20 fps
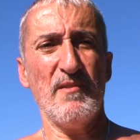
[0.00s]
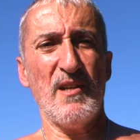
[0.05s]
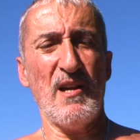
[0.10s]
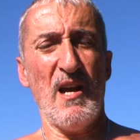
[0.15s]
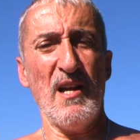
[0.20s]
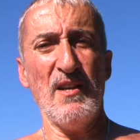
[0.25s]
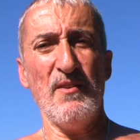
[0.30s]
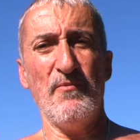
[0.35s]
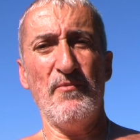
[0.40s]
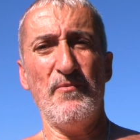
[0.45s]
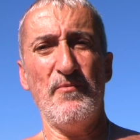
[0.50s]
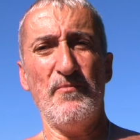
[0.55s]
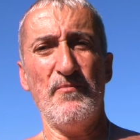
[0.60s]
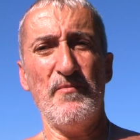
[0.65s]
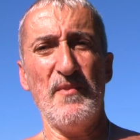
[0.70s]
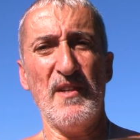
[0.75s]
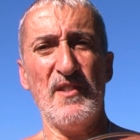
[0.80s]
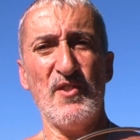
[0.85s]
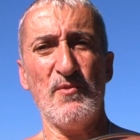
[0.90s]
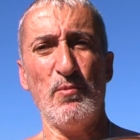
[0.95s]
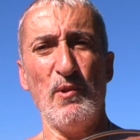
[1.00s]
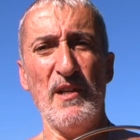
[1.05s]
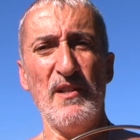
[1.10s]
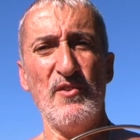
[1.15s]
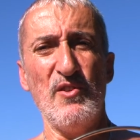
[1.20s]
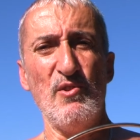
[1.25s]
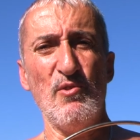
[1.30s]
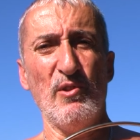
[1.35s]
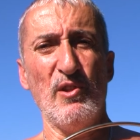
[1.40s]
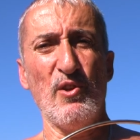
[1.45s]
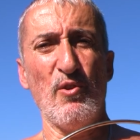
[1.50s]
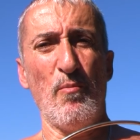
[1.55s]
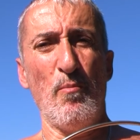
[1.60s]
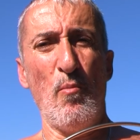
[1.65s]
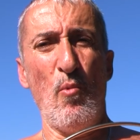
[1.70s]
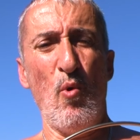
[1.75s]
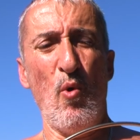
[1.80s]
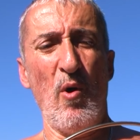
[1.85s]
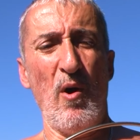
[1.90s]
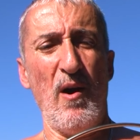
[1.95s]
kind of explain to you a little
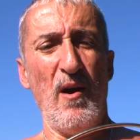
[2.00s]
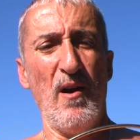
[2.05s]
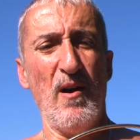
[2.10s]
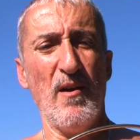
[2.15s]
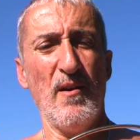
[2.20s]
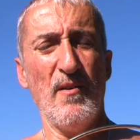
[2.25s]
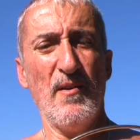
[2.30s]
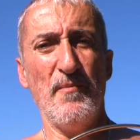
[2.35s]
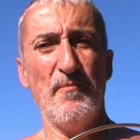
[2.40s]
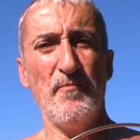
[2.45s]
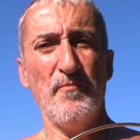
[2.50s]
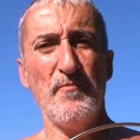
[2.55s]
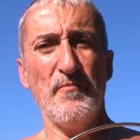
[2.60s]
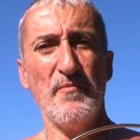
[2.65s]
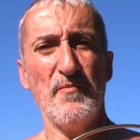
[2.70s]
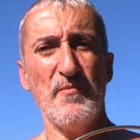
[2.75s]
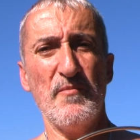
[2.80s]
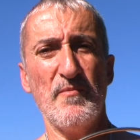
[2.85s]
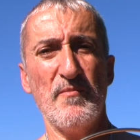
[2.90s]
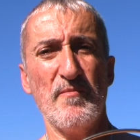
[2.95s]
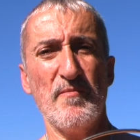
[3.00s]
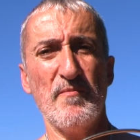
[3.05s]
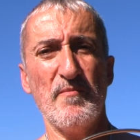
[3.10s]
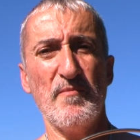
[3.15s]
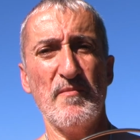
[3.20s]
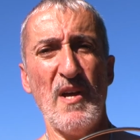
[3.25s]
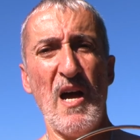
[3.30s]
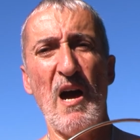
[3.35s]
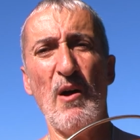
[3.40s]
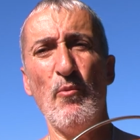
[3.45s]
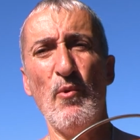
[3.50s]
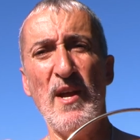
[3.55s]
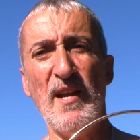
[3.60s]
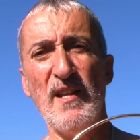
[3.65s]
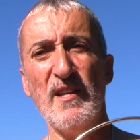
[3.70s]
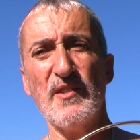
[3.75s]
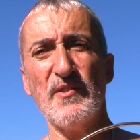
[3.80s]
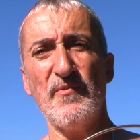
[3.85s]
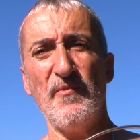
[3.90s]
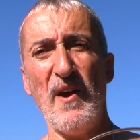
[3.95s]
more how
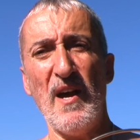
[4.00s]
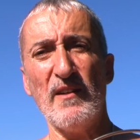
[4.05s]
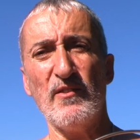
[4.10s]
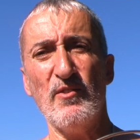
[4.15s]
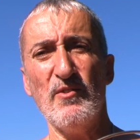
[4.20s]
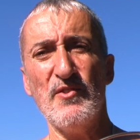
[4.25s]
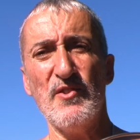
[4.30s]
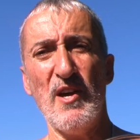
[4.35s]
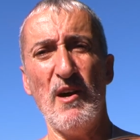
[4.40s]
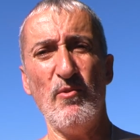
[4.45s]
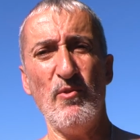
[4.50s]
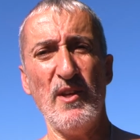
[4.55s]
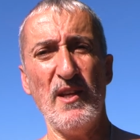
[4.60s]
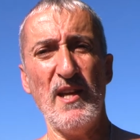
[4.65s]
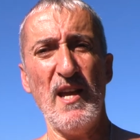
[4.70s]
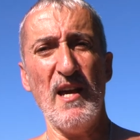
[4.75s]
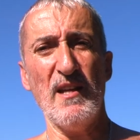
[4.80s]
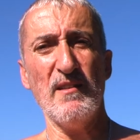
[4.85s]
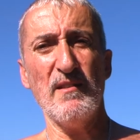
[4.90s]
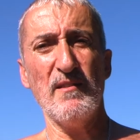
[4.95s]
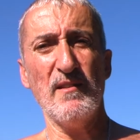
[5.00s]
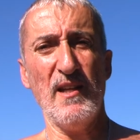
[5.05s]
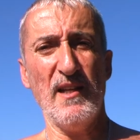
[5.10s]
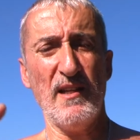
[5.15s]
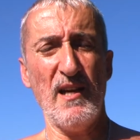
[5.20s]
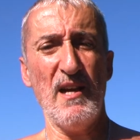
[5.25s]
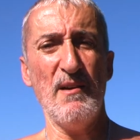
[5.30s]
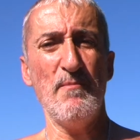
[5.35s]
radius factors out again. Like